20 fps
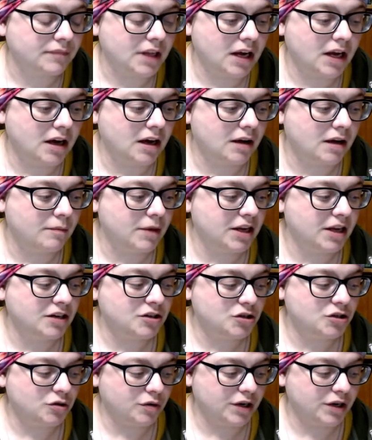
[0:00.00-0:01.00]
Um,
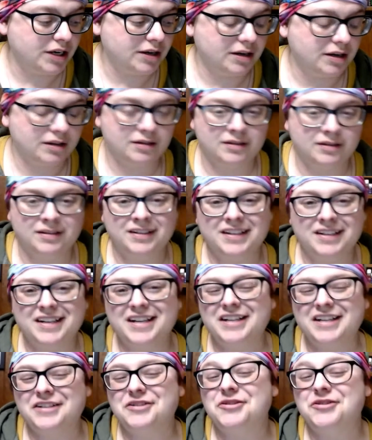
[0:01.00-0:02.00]
enjoyed,
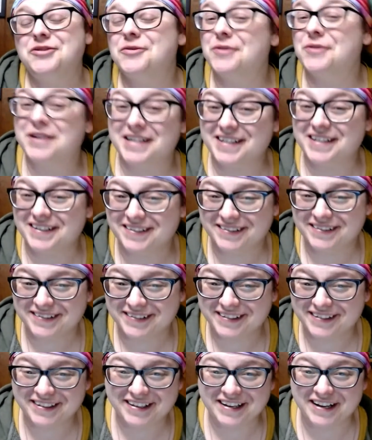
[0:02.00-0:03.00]
enjoyed
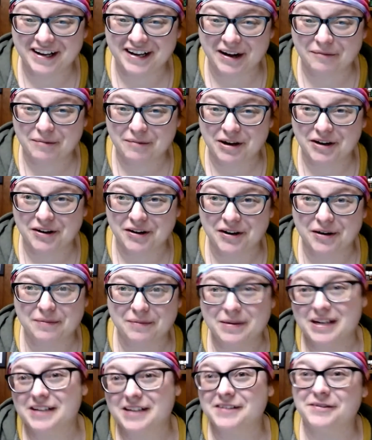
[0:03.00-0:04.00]
cleaning out my car
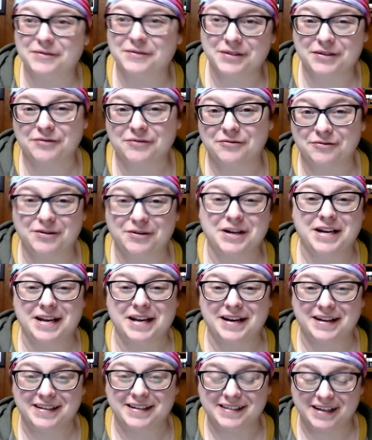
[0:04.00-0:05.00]
because it was so
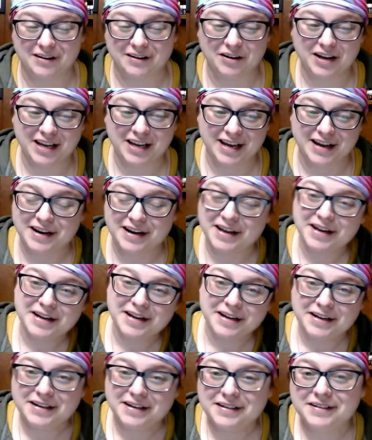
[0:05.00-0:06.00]
freaking nice out again.
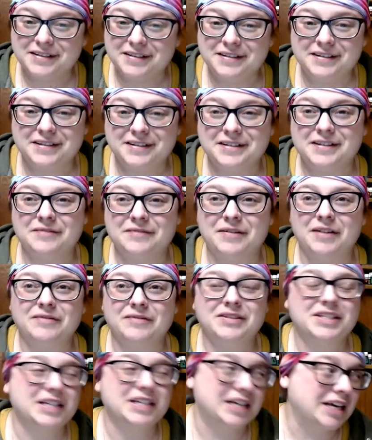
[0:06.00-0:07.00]
65
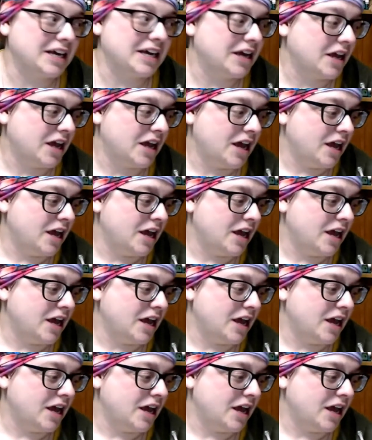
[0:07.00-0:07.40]
and sunny.